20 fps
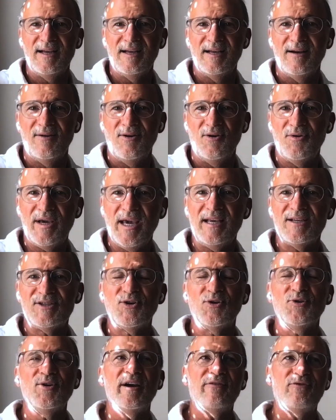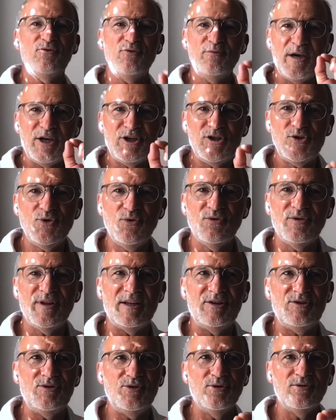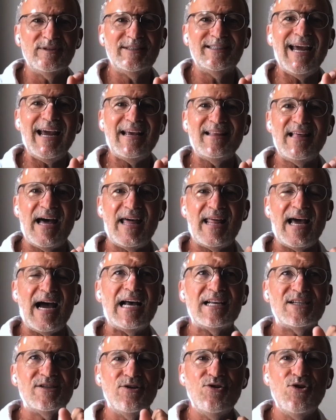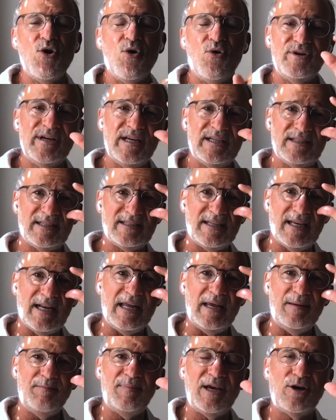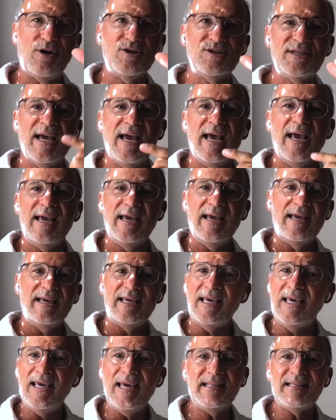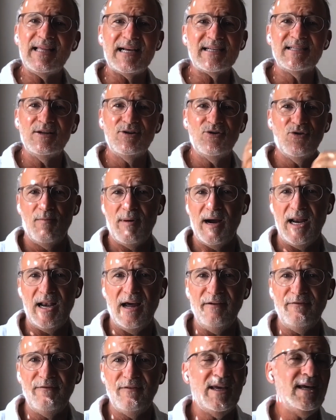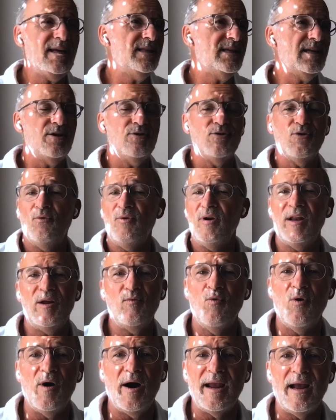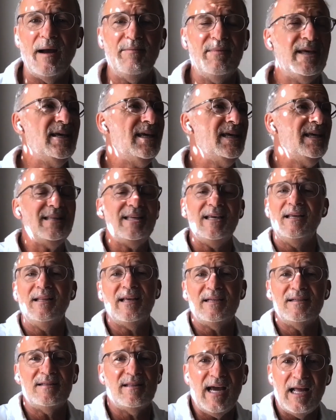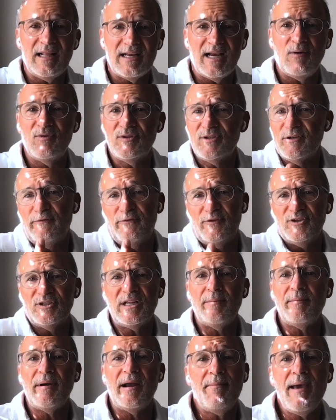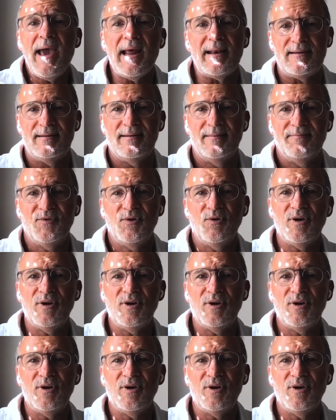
Yeah. Okay. So you have to make sure that you don't take that as a no necessarily because he doesn't know my life. He didn't know really who I am. He, that, that guy was the first time I met.